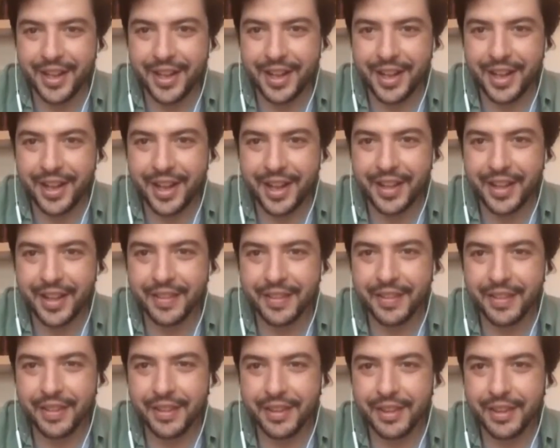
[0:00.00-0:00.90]

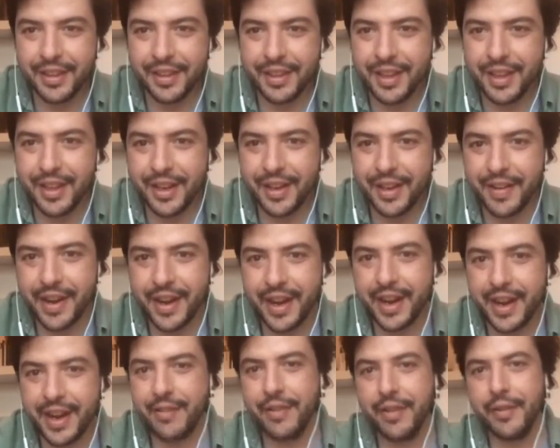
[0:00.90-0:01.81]
And here I
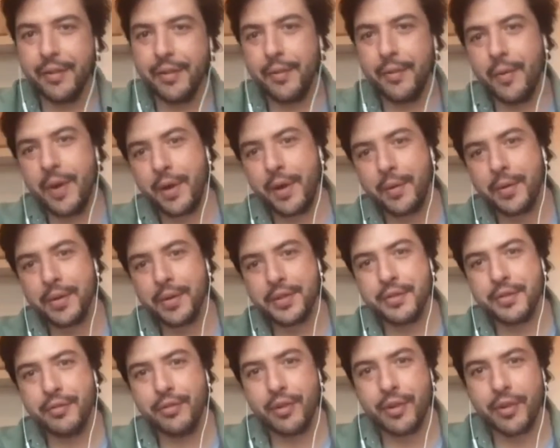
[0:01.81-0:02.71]
have one
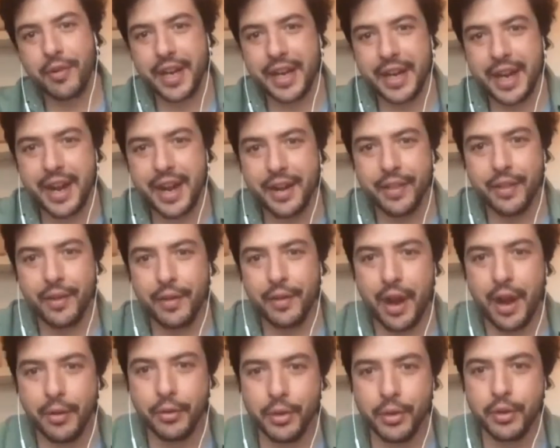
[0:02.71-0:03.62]
question for Ricardo.
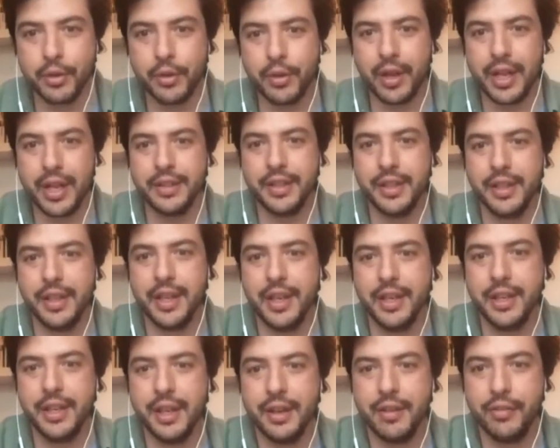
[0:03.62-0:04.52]
How do you collect the
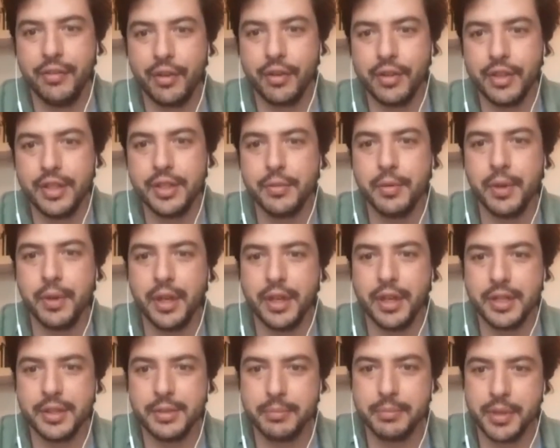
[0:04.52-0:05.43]
data for these
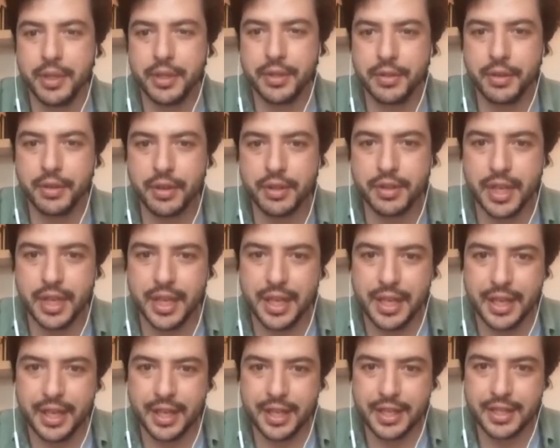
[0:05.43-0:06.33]
wellness measures?
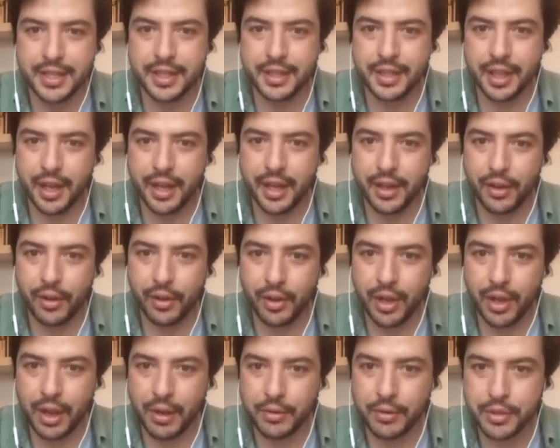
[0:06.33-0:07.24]
Is it
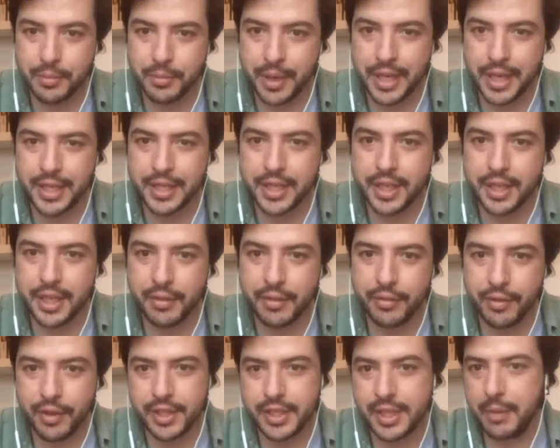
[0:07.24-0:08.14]
all automatic,
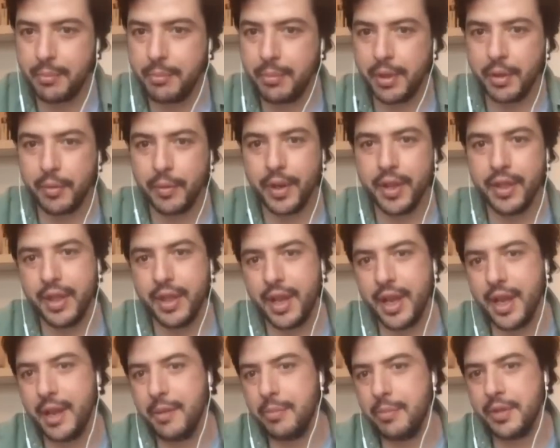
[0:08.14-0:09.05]
for example, with
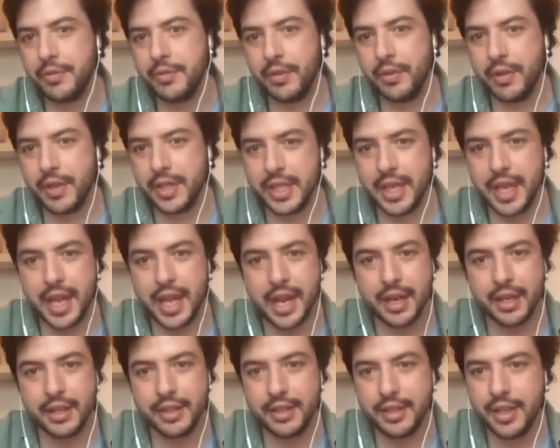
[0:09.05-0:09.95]
APIs for
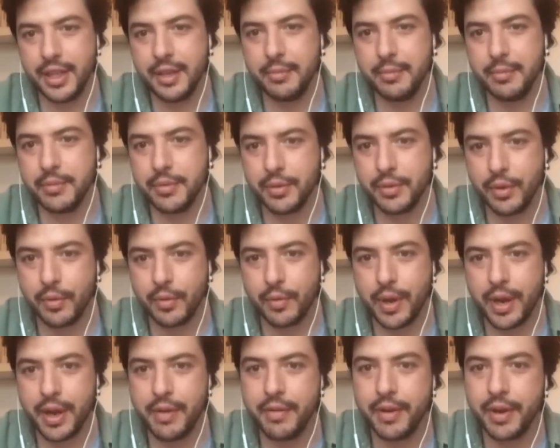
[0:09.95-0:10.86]
Slack, Teams, or
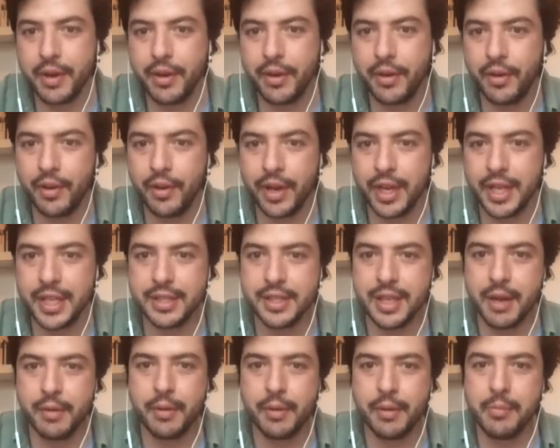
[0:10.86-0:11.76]
whatever, or is
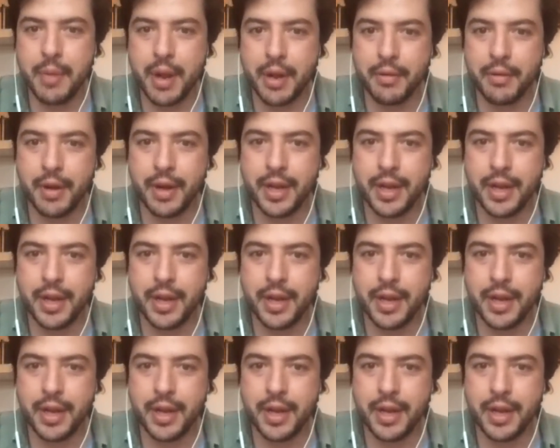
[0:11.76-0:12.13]
someone manually